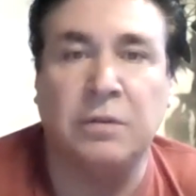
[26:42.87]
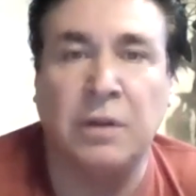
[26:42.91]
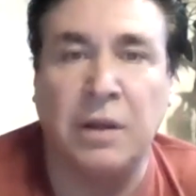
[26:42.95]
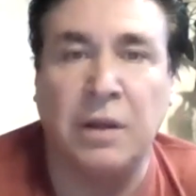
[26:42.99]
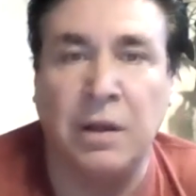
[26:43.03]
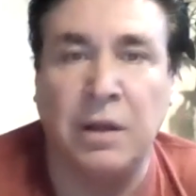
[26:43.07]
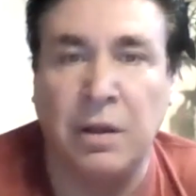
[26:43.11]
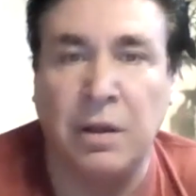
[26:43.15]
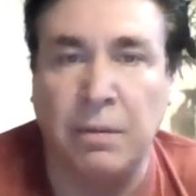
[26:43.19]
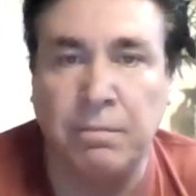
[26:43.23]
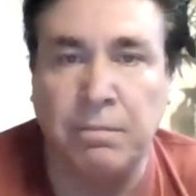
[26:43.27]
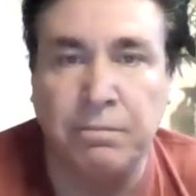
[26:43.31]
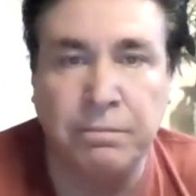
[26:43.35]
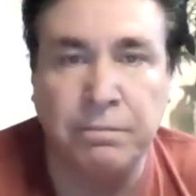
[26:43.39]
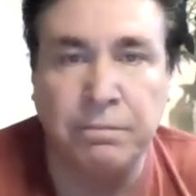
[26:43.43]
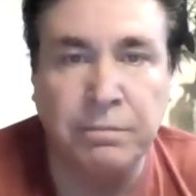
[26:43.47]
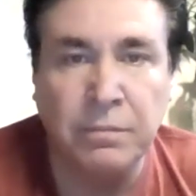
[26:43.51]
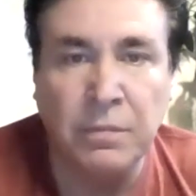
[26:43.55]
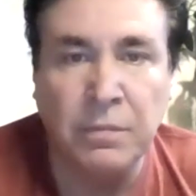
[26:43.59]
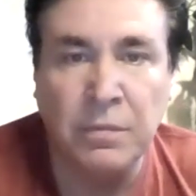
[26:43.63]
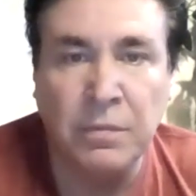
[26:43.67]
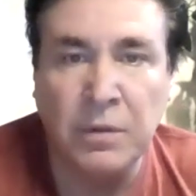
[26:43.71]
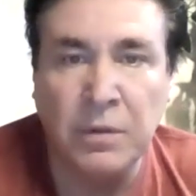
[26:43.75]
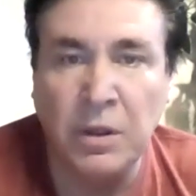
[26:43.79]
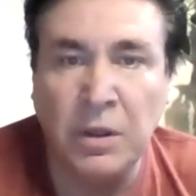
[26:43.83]

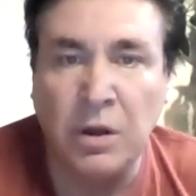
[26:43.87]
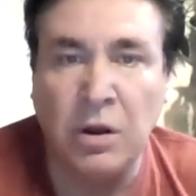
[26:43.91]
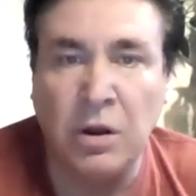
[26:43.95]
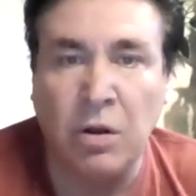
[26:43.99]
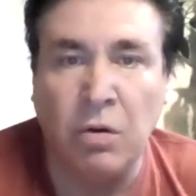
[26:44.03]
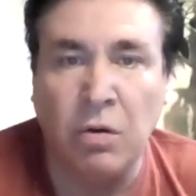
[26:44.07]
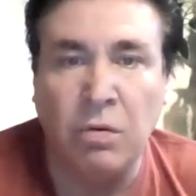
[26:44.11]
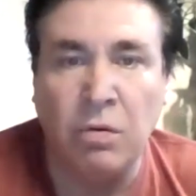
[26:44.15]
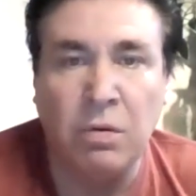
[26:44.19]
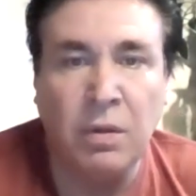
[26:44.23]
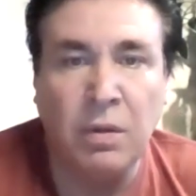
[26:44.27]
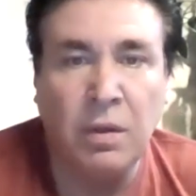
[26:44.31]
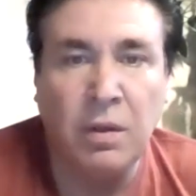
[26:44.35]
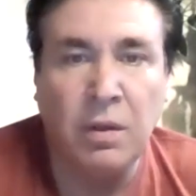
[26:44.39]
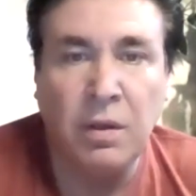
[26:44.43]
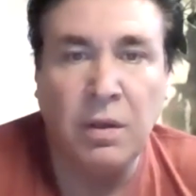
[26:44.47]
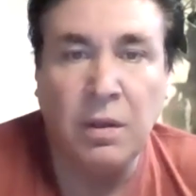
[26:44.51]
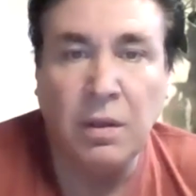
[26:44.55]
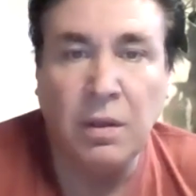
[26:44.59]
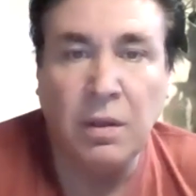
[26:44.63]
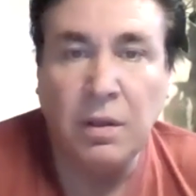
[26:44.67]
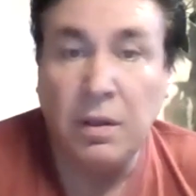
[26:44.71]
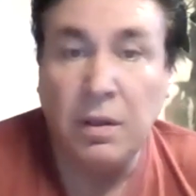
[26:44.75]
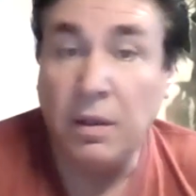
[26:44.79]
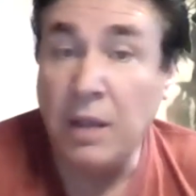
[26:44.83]
You know,
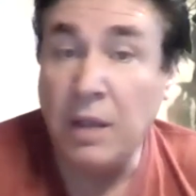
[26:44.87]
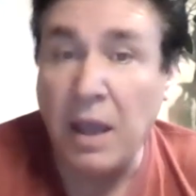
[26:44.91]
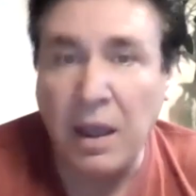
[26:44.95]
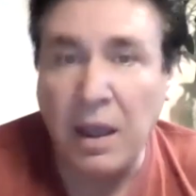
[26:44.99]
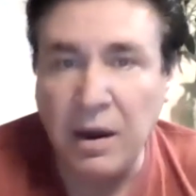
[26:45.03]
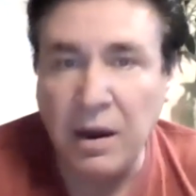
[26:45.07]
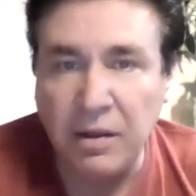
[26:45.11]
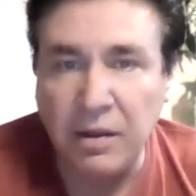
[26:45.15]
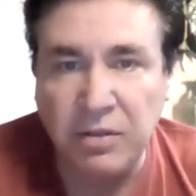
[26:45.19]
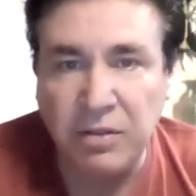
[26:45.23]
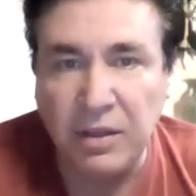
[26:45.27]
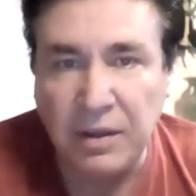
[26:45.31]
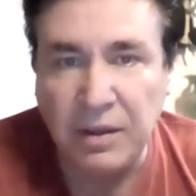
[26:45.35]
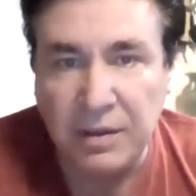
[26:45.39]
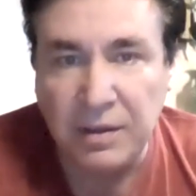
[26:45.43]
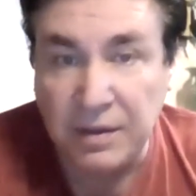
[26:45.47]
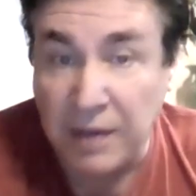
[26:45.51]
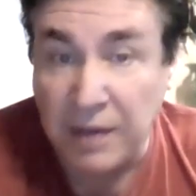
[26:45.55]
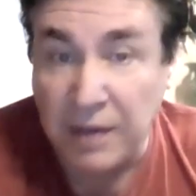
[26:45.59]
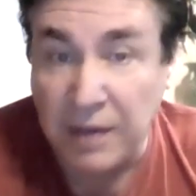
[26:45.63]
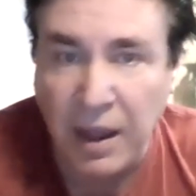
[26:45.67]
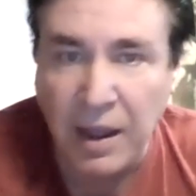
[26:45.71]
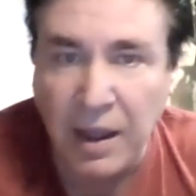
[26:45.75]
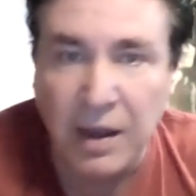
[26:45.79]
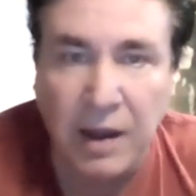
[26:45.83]
yeah, anything
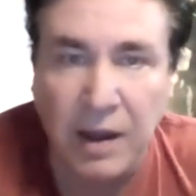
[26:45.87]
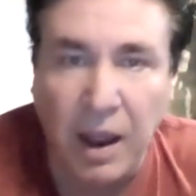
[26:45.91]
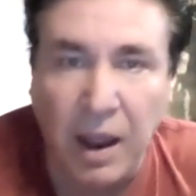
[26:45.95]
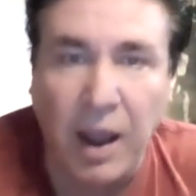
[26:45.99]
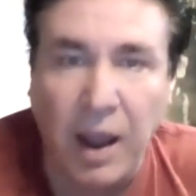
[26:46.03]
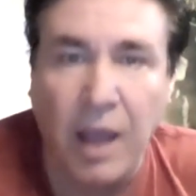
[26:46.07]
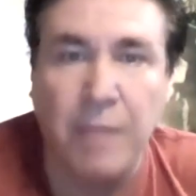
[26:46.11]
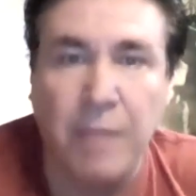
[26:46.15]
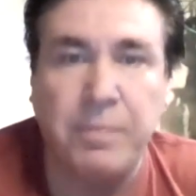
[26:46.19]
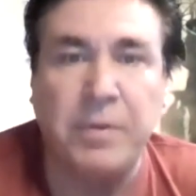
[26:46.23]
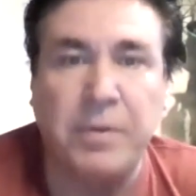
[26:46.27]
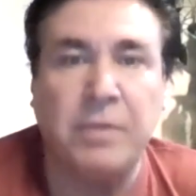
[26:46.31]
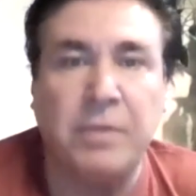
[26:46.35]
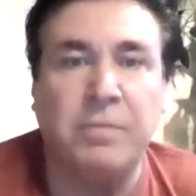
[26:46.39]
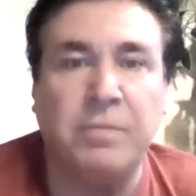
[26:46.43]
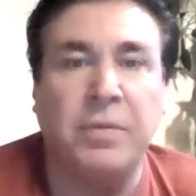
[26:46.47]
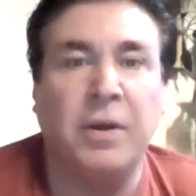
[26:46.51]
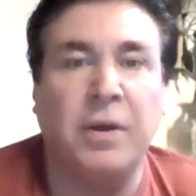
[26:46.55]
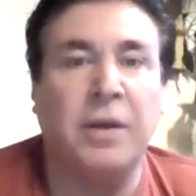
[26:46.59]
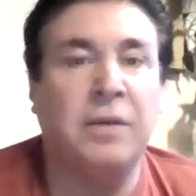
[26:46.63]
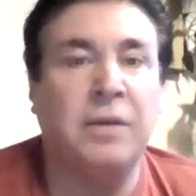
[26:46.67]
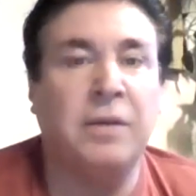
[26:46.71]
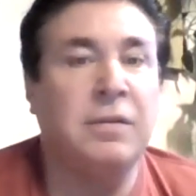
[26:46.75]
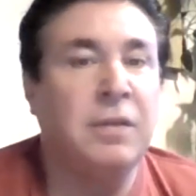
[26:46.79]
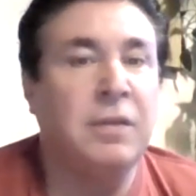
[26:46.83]
can happen,
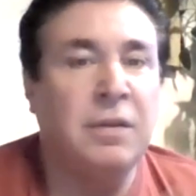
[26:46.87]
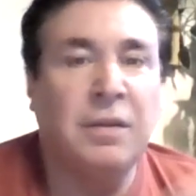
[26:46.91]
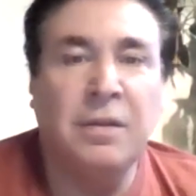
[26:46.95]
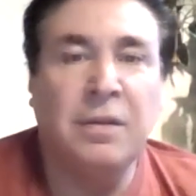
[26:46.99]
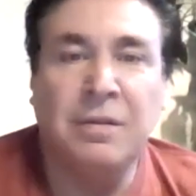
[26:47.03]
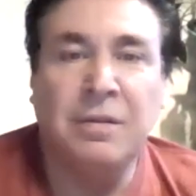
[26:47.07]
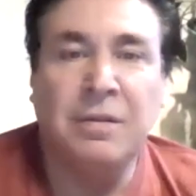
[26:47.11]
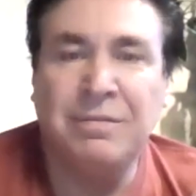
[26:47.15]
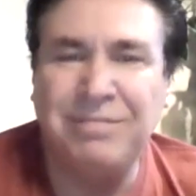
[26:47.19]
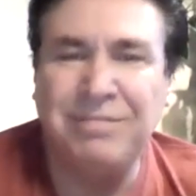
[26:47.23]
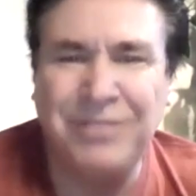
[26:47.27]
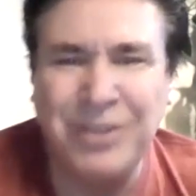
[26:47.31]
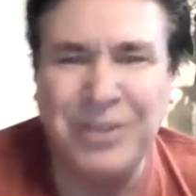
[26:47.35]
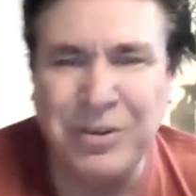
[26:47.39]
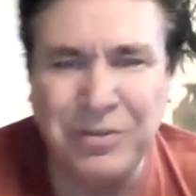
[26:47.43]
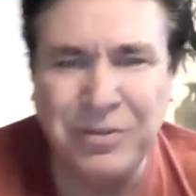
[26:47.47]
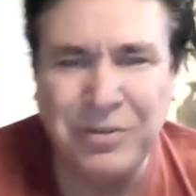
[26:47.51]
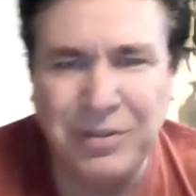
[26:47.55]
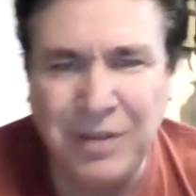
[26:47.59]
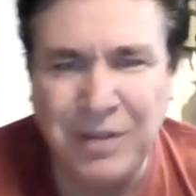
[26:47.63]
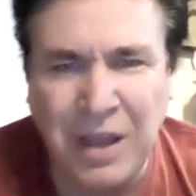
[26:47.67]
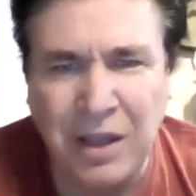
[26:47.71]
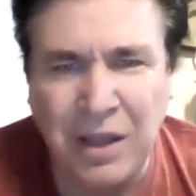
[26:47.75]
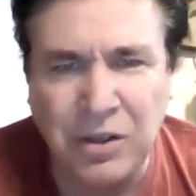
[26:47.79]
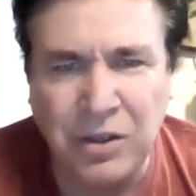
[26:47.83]
but
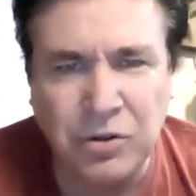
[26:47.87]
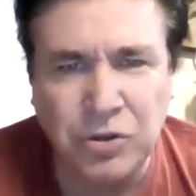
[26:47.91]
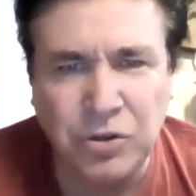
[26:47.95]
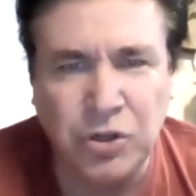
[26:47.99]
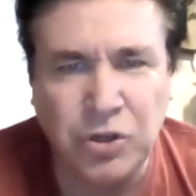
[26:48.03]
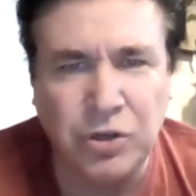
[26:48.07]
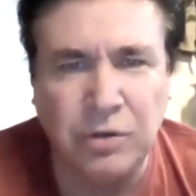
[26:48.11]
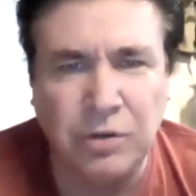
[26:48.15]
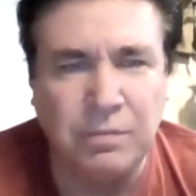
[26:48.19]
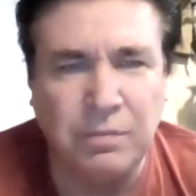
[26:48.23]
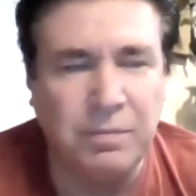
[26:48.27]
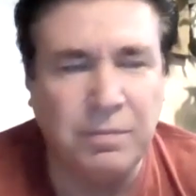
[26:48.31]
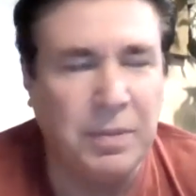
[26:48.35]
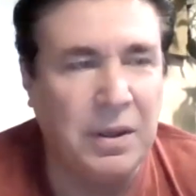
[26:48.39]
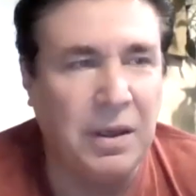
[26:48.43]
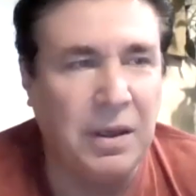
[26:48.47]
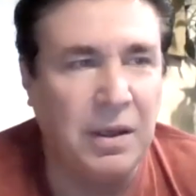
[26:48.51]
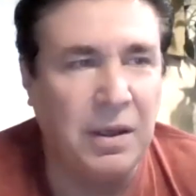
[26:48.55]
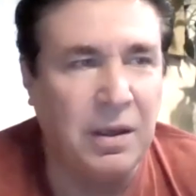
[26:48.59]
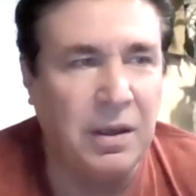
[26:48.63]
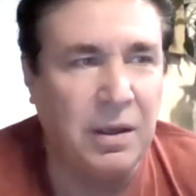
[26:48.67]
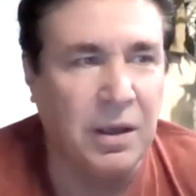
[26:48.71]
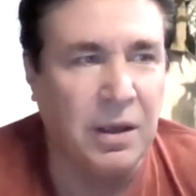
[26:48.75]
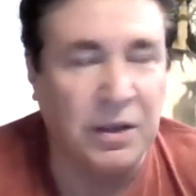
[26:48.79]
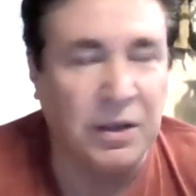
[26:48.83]
you shouldn't
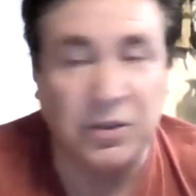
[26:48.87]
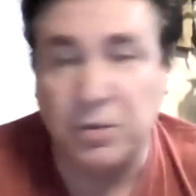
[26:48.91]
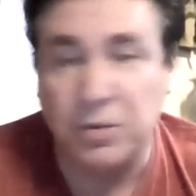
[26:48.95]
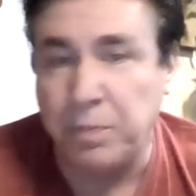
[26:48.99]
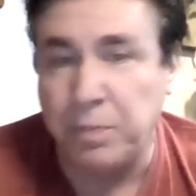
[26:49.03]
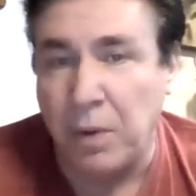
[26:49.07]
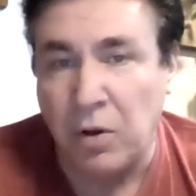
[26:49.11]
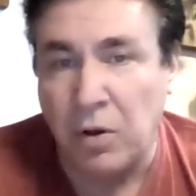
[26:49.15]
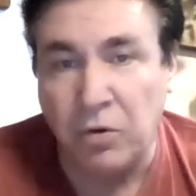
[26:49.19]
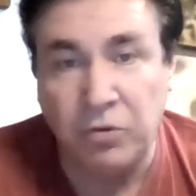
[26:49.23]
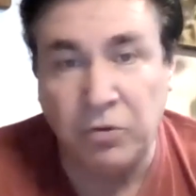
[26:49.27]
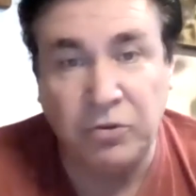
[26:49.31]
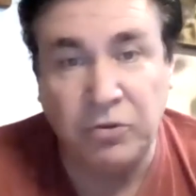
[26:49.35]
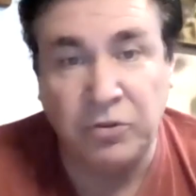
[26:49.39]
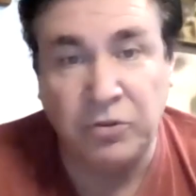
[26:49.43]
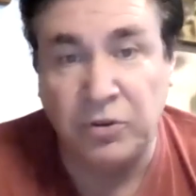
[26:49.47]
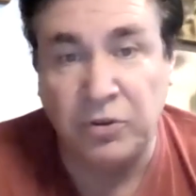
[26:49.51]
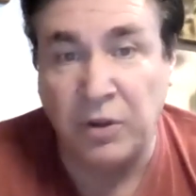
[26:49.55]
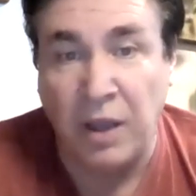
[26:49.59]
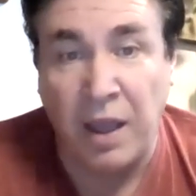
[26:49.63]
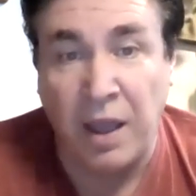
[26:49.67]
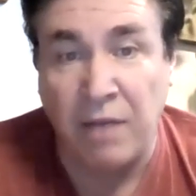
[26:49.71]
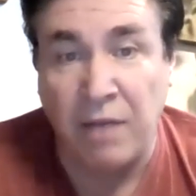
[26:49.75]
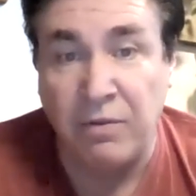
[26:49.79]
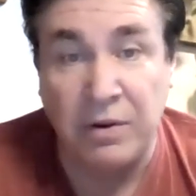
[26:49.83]
be exposed
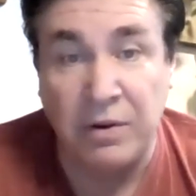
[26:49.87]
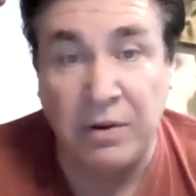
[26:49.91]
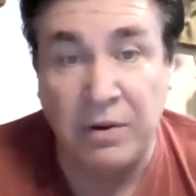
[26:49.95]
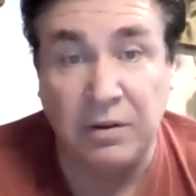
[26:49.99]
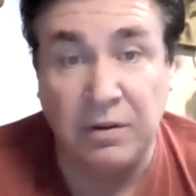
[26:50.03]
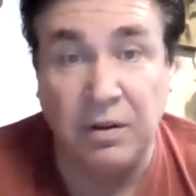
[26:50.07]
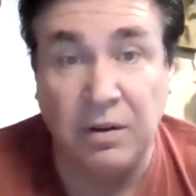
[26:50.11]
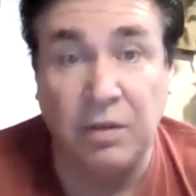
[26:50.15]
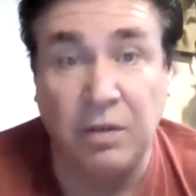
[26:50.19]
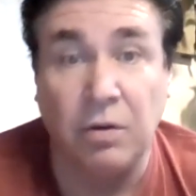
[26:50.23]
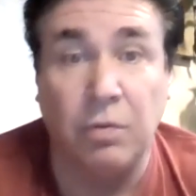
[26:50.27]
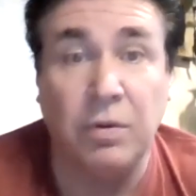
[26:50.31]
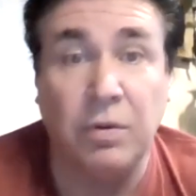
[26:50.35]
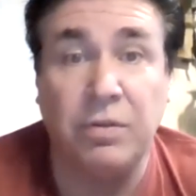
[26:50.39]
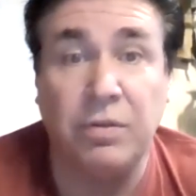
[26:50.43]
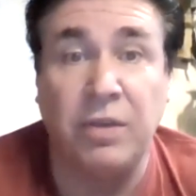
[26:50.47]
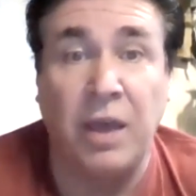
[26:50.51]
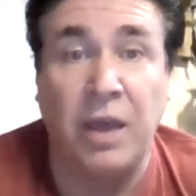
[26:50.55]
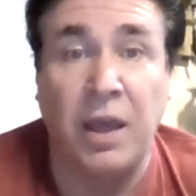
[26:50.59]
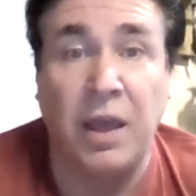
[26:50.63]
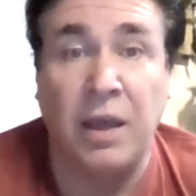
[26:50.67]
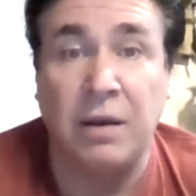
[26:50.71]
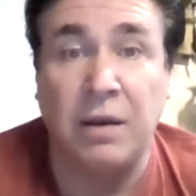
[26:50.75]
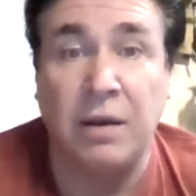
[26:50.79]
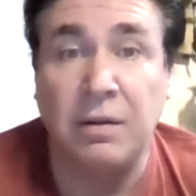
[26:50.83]
to having to deal with
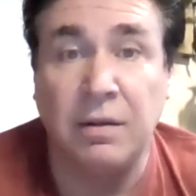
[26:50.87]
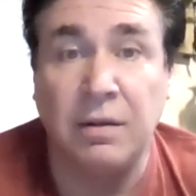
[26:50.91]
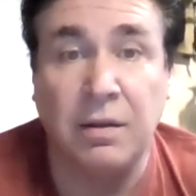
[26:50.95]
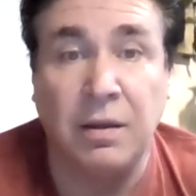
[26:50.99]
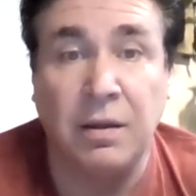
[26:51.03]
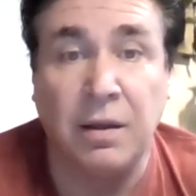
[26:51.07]
that.